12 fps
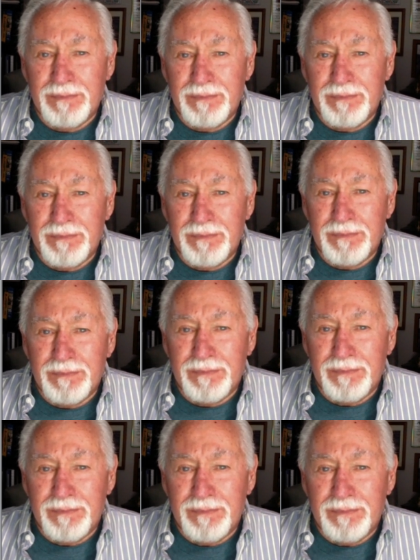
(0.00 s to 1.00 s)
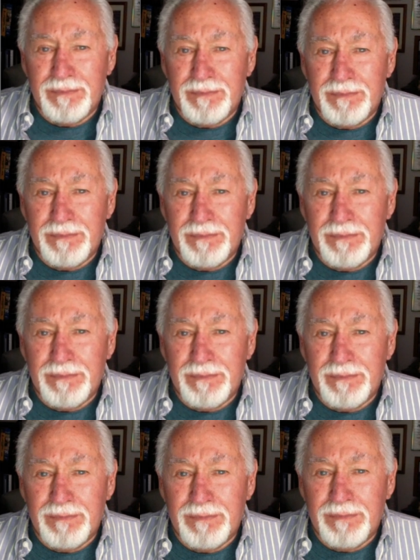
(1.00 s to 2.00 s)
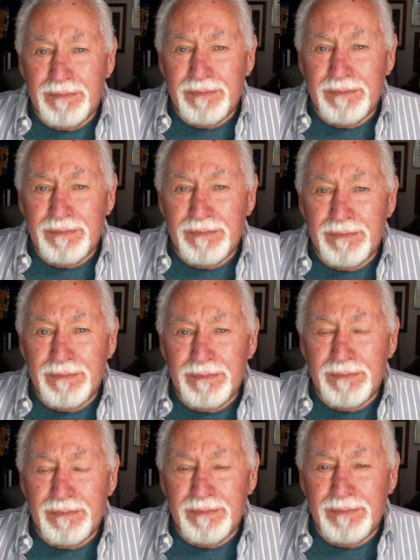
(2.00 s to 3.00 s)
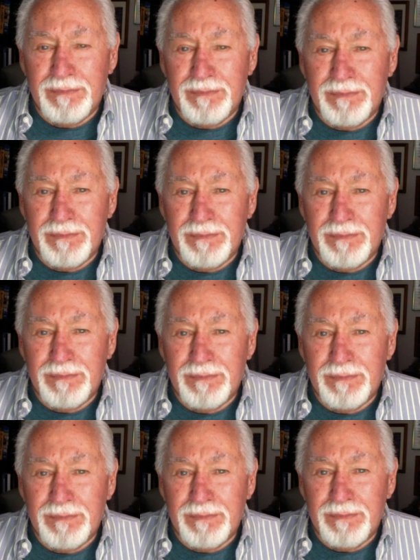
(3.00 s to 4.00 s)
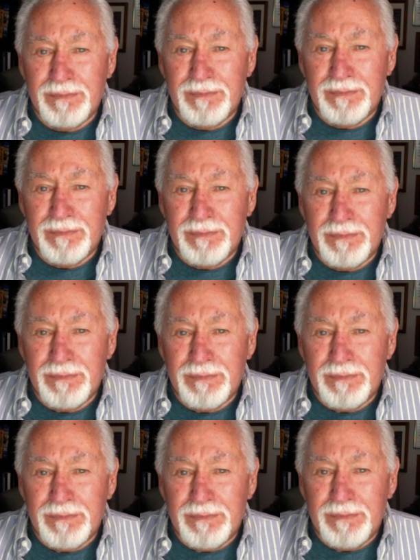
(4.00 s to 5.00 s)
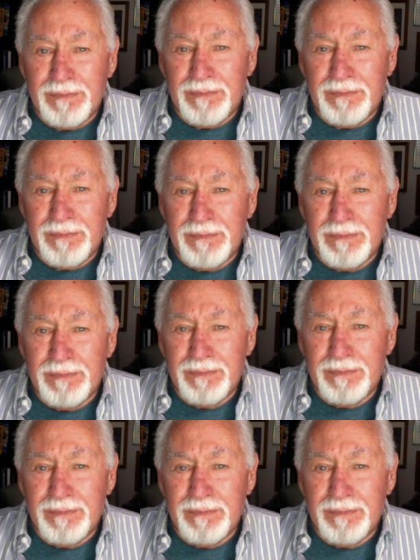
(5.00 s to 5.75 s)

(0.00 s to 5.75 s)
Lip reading: (silent)